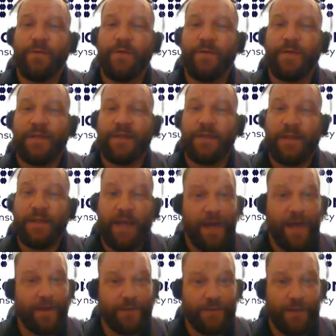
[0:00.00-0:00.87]
the
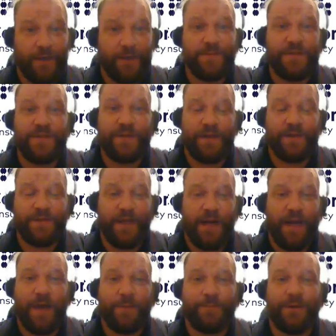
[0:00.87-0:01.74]
cat claims, things
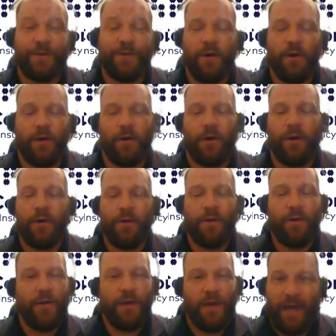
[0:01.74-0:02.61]
that happen are
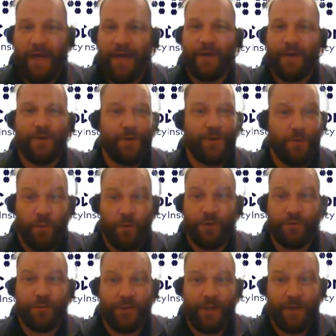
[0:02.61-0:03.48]
hail and
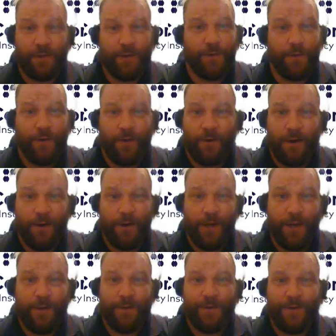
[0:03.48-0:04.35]
wind related in our
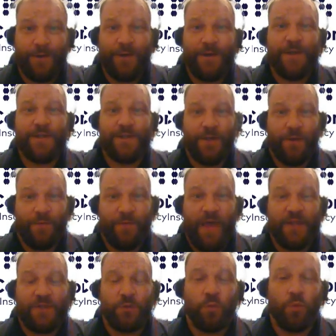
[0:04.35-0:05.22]
area. So
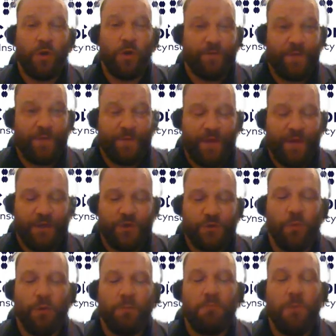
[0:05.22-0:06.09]
that's one of the
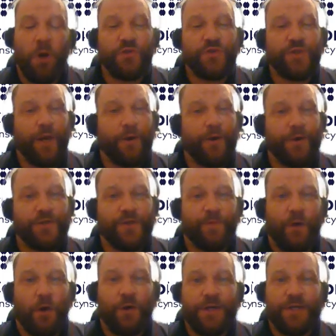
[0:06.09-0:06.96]
things where most carriers
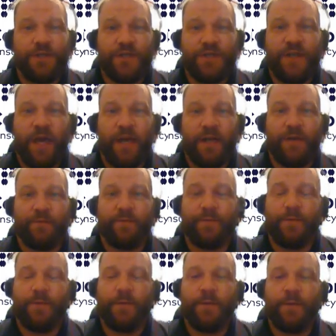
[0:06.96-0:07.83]
have already just kind of
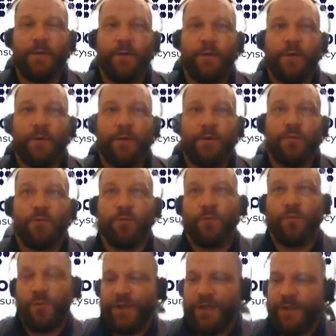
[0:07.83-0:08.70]

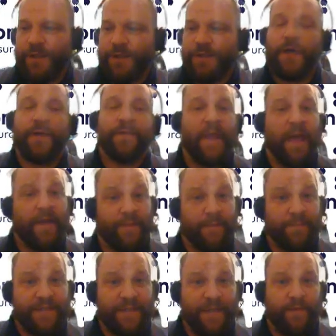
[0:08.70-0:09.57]
redone that
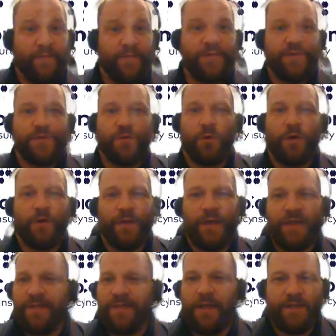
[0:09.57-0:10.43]
themselves, to where
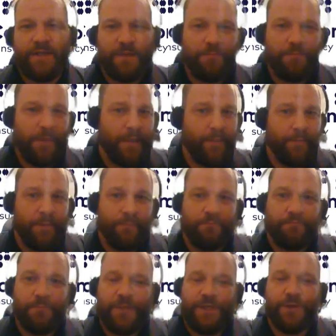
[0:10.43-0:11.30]
it's it's a
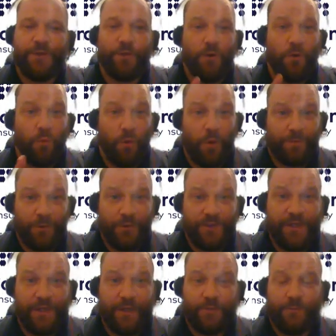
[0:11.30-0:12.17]
minimum, either a one
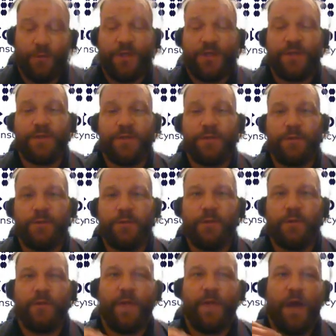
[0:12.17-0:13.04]
percent, which
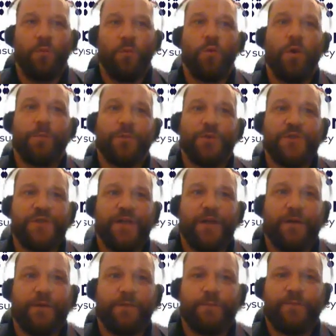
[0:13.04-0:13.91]
that one
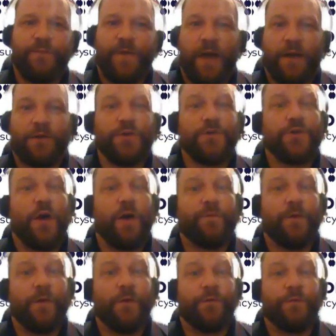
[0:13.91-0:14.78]
percent factors
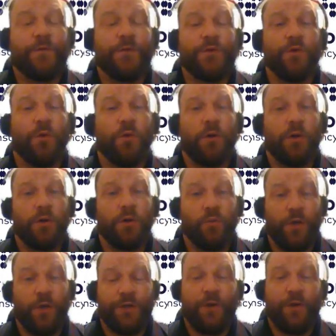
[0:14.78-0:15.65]
off of your
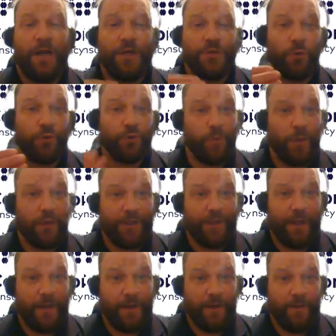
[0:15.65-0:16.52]
what your actual
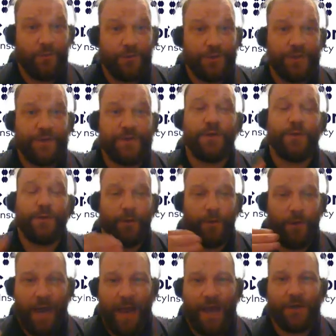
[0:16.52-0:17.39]
dwelling A coverage is, so
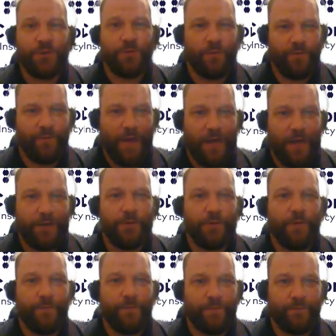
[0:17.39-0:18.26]
your actual
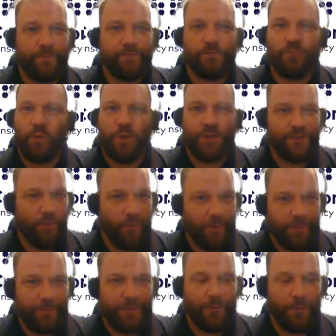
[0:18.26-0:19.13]
value of what's
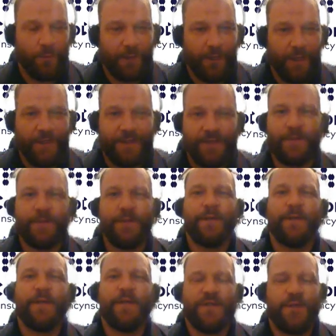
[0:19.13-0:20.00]
going to be replaced.
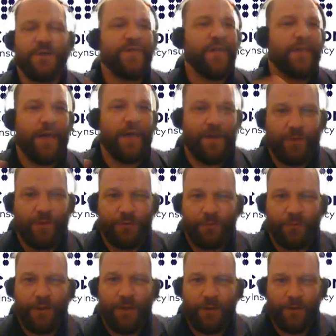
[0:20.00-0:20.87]
So say you have a
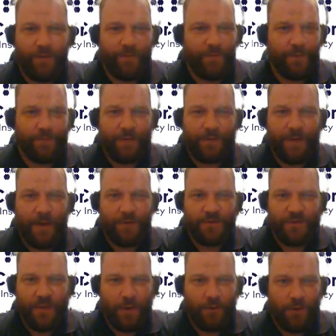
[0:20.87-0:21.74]
three hundred fifty
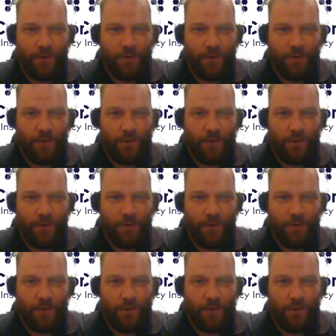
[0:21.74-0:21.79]
thousand dollars